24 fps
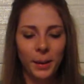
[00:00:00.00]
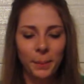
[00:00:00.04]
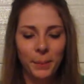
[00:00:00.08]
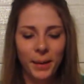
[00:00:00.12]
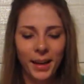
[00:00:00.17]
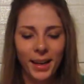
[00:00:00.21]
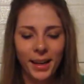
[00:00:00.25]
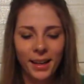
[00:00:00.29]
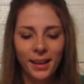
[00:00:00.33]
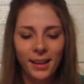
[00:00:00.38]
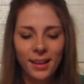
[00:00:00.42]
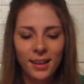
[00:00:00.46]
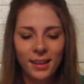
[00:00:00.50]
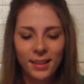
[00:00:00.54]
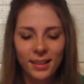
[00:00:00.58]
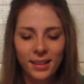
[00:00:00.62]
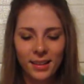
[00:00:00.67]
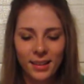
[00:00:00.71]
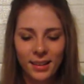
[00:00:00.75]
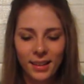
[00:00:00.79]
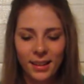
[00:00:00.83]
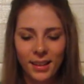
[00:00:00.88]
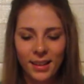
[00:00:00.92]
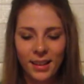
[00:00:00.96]
made.
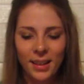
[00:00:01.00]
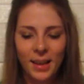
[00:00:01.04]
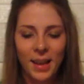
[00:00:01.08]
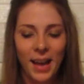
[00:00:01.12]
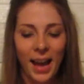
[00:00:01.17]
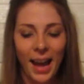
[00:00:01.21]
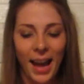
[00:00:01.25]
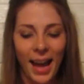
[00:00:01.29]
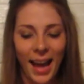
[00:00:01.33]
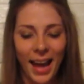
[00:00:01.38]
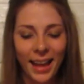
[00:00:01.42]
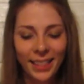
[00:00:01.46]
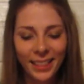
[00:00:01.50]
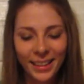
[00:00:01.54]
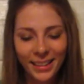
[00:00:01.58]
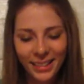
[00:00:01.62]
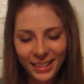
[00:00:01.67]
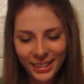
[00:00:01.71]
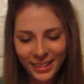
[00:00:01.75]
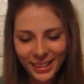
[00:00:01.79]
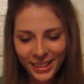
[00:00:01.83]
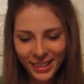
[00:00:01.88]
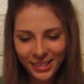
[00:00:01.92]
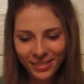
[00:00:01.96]
I think
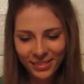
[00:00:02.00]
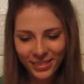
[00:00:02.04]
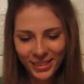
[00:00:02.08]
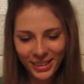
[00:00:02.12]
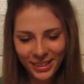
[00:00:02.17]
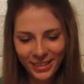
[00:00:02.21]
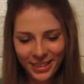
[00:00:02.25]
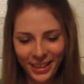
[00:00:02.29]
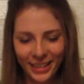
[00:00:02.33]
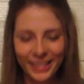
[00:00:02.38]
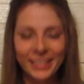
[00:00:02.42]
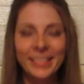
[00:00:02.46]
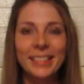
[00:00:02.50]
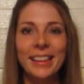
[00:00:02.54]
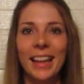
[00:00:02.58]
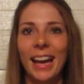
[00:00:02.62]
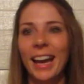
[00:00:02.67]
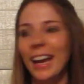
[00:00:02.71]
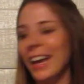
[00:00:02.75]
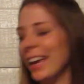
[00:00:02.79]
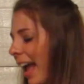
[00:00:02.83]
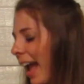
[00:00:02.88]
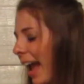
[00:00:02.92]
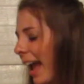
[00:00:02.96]
they're cute. What do you guys
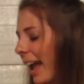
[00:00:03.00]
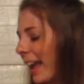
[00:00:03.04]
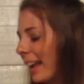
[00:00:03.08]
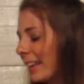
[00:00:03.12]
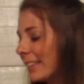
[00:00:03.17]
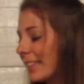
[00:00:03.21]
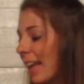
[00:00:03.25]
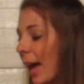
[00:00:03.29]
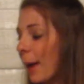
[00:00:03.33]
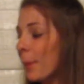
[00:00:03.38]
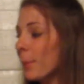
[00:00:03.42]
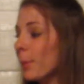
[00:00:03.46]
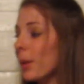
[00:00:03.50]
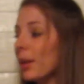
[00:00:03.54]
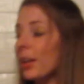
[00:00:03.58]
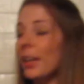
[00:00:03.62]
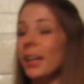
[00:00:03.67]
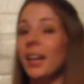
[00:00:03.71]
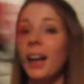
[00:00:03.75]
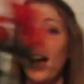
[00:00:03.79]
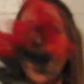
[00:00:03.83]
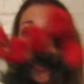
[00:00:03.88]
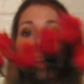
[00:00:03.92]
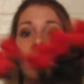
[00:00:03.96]
think? And I'm
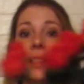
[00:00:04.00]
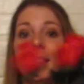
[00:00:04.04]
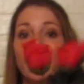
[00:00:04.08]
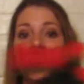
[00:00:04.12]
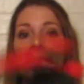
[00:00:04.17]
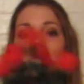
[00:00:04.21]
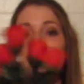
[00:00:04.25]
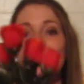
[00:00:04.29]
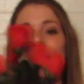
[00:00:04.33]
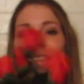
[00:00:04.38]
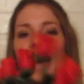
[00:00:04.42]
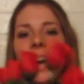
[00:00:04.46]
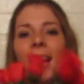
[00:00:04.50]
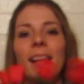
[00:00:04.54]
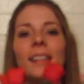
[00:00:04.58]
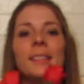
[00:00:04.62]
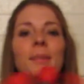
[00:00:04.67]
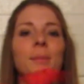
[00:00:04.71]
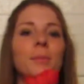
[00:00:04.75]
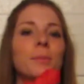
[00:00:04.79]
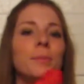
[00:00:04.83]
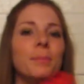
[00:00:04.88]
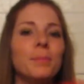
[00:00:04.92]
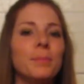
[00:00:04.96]
gonna cut these. I got
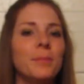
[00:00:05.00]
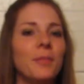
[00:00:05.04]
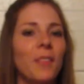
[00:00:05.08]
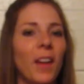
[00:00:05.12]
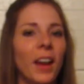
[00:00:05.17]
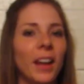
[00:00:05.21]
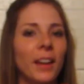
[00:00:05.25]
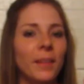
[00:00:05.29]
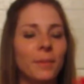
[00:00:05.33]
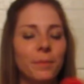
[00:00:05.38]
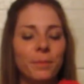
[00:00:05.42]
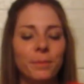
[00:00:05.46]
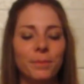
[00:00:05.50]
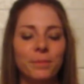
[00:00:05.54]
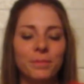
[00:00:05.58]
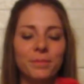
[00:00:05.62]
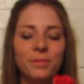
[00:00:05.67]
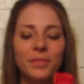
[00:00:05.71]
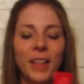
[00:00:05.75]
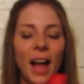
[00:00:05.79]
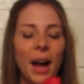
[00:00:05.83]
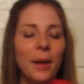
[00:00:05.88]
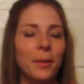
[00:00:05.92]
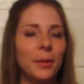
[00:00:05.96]
some fake
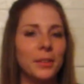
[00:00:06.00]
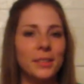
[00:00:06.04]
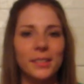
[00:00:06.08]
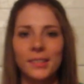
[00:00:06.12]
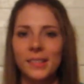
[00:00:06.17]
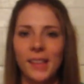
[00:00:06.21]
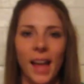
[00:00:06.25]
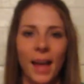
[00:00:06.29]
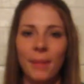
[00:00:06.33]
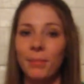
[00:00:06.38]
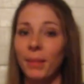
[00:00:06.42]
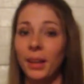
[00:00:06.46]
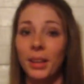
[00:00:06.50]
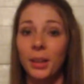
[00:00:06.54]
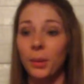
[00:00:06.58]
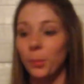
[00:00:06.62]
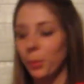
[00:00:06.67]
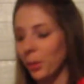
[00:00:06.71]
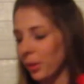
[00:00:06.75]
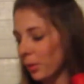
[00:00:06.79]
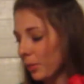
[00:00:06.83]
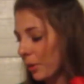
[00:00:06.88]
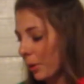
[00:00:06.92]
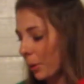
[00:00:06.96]
flowers. I'm not good
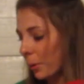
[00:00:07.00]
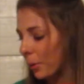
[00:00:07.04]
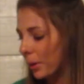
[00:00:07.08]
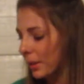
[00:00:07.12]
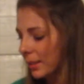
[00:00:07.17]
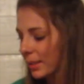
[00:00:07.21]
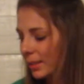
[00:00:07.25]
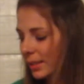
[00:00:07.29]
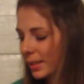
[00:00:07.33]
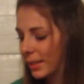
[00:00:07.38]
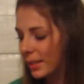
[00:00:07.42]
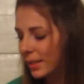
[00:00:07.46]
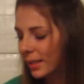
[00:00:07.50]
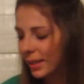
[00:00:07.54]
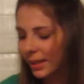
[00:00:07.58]
with real ones.